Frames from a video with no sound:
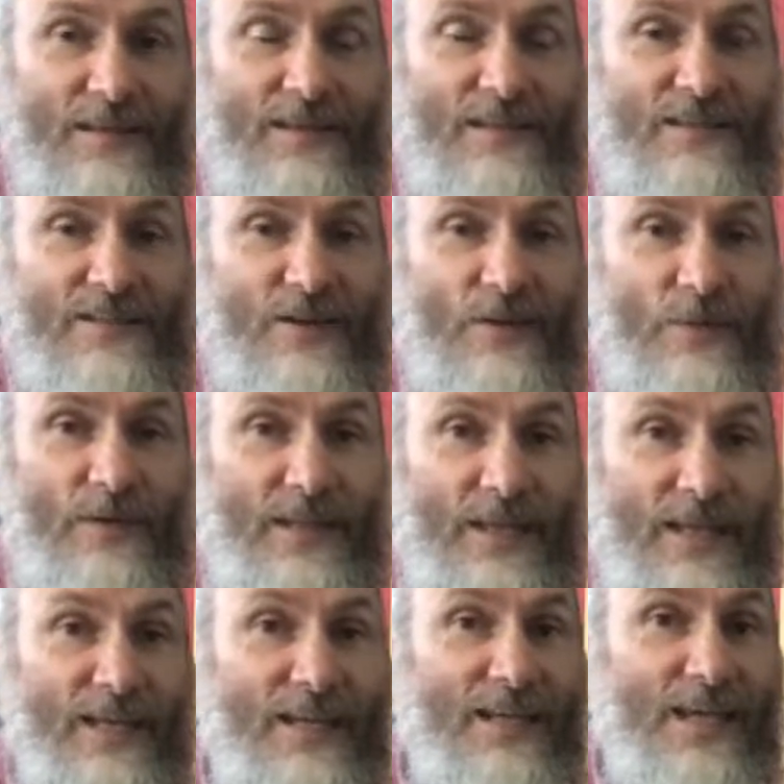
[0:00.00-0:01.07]
So when the
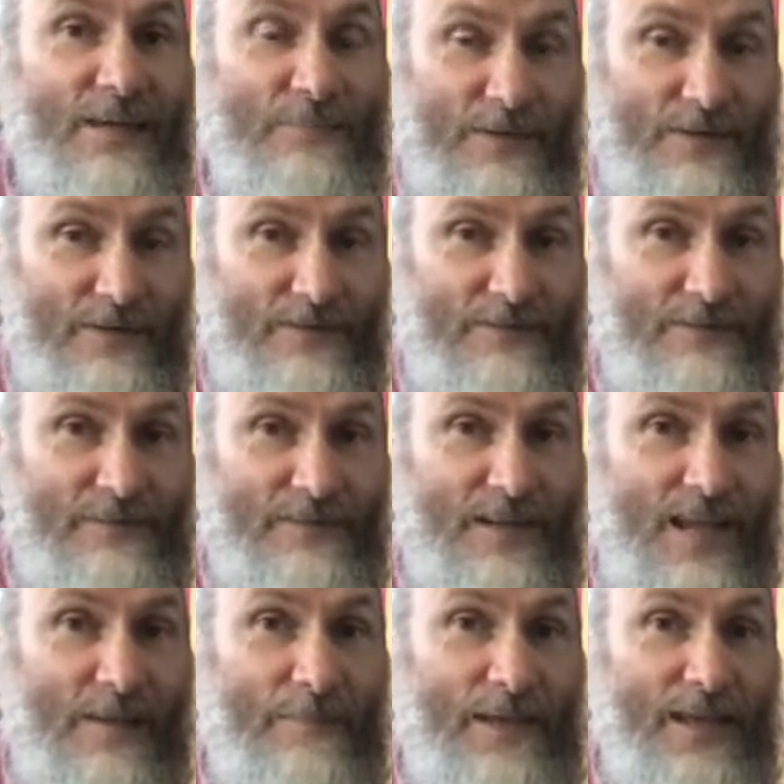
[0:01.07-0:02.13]
innkeeper
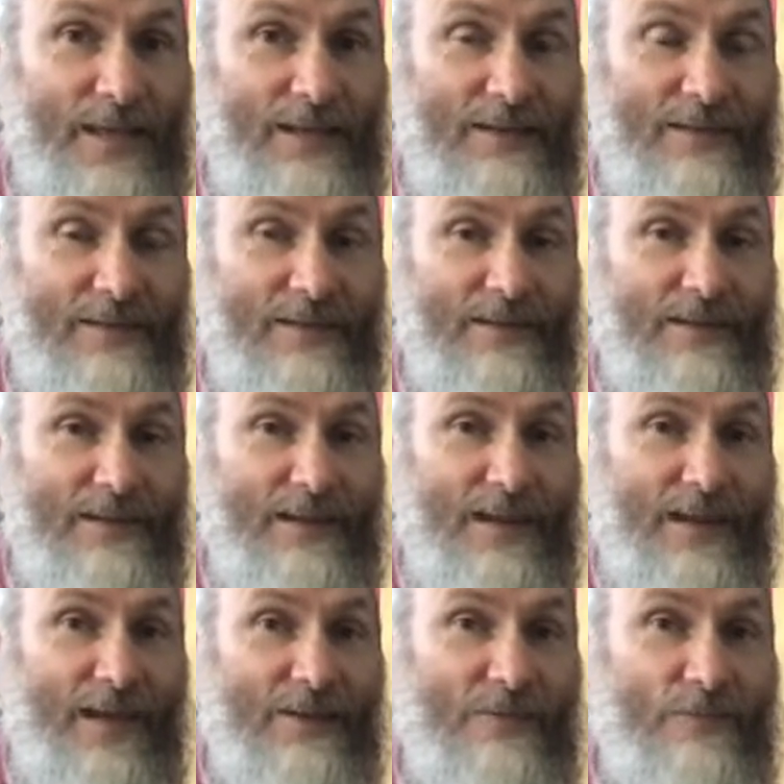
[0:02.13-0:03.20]
came in
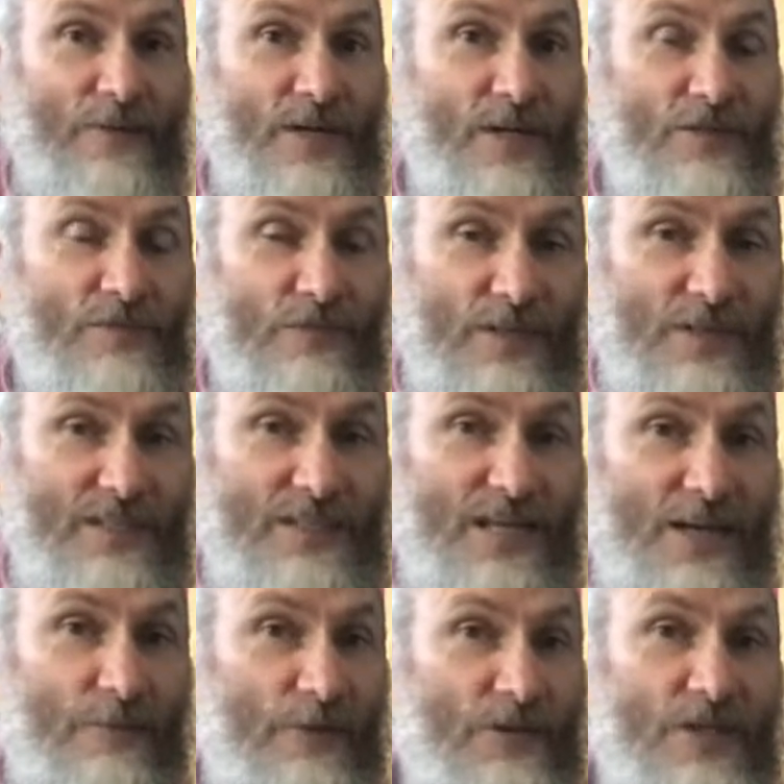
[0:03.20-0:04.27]
and reached for the
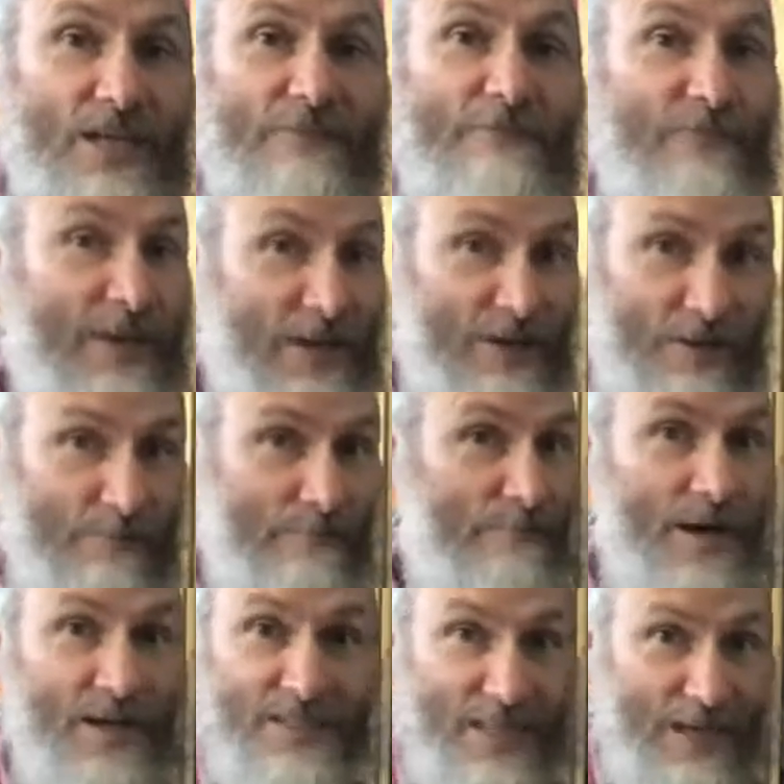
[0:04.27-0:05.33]
stick, which he figured
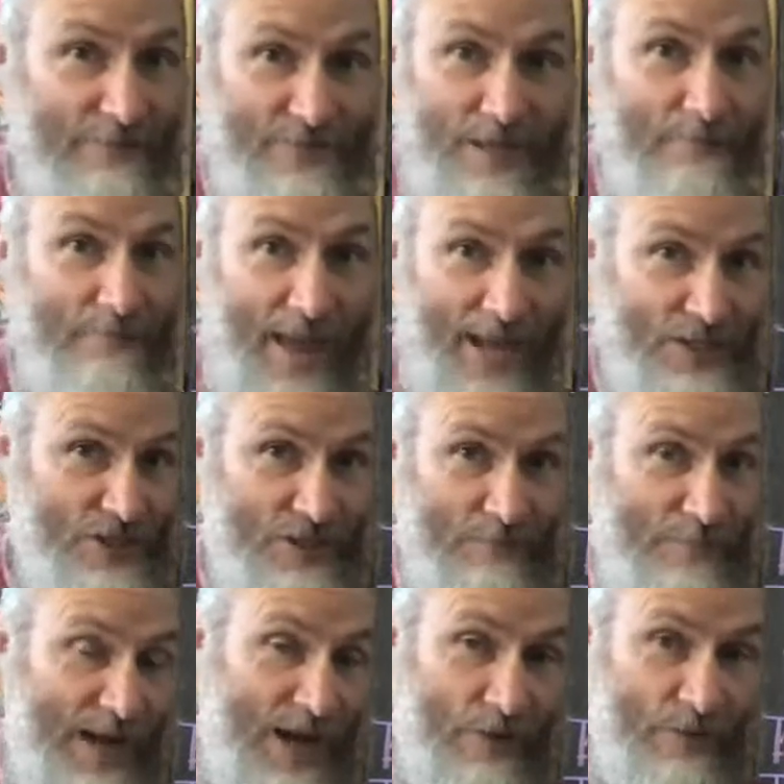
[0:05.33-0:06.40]
must have some magical
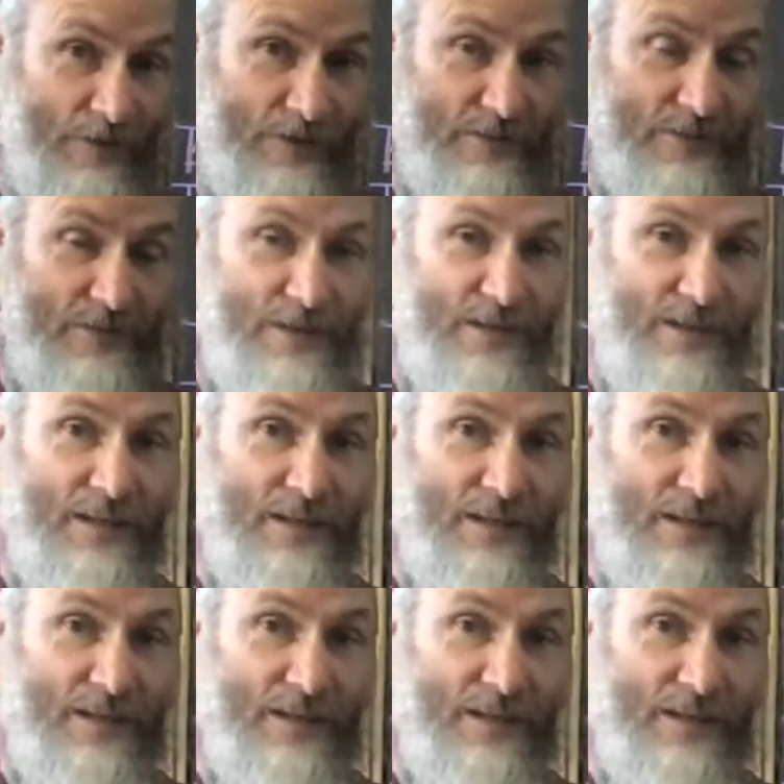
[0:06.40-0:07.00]
powers,